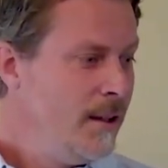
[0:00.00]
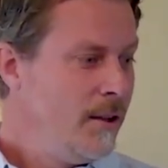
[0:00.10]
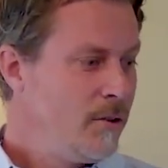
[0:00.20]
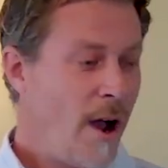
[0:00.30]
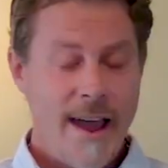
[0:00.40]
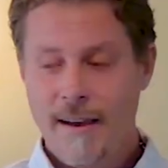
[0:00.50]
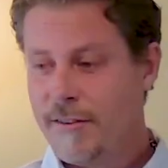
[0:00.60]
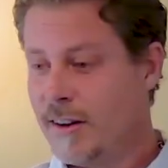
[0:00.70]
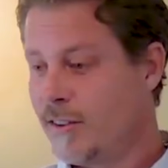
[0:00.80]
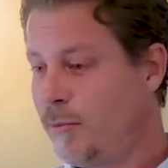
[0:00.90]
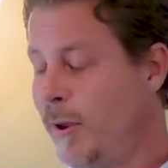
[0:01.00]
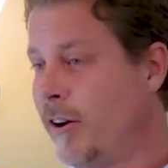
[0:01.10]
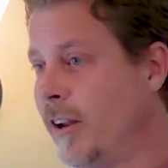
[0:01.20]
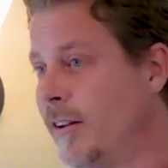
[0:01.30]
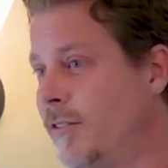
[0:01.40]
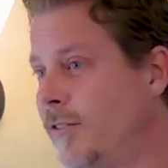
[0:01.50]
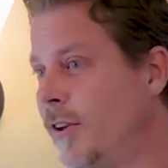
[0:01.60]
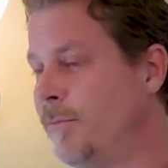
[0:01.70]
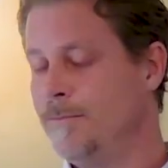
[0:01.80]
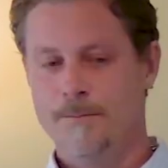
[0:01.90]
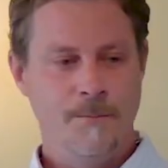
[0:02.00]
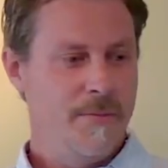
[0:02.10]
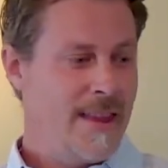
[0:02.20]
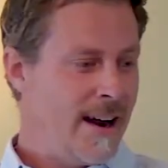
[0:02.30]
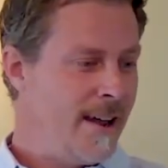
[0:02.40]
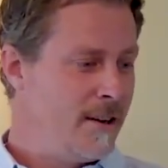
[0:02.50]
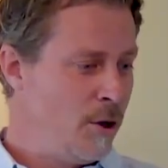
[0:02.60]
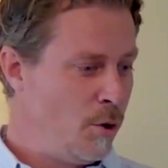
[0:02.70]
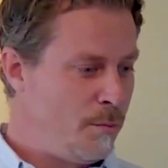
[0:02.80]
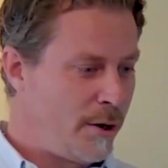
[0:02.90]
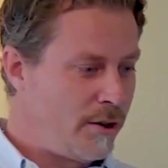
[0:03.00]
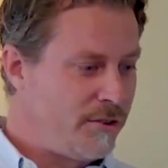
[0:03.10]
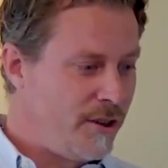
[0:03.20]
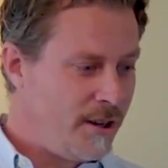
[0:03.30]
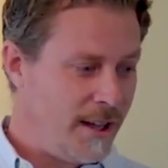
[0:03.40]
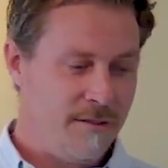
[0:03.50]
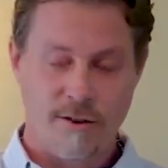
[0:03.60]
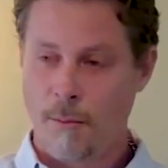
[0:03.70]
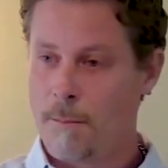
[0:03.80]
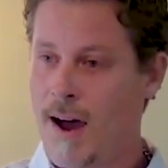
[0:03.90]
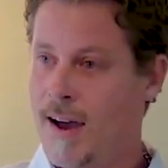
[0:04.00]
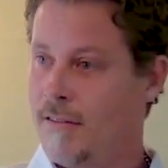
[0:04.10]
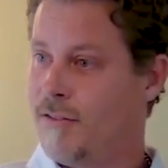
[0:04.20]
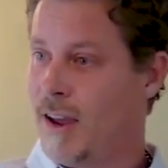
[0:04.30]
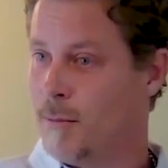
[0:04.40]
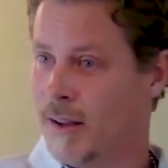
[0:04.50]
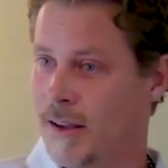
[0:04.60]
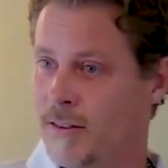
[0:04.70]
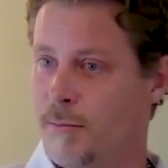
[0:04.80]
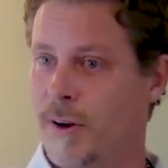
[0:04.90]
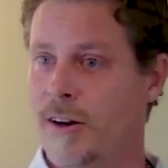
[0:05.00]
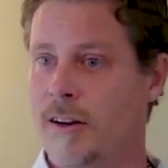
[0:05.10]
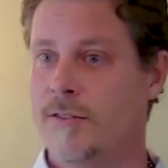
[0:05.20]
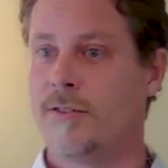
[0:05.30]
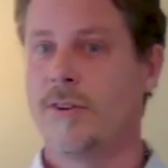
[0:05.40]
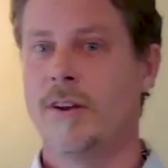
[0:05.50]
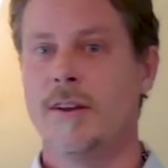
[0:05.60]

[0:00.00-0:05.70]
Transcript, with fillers: So I have an experience that I know personally from my family experience.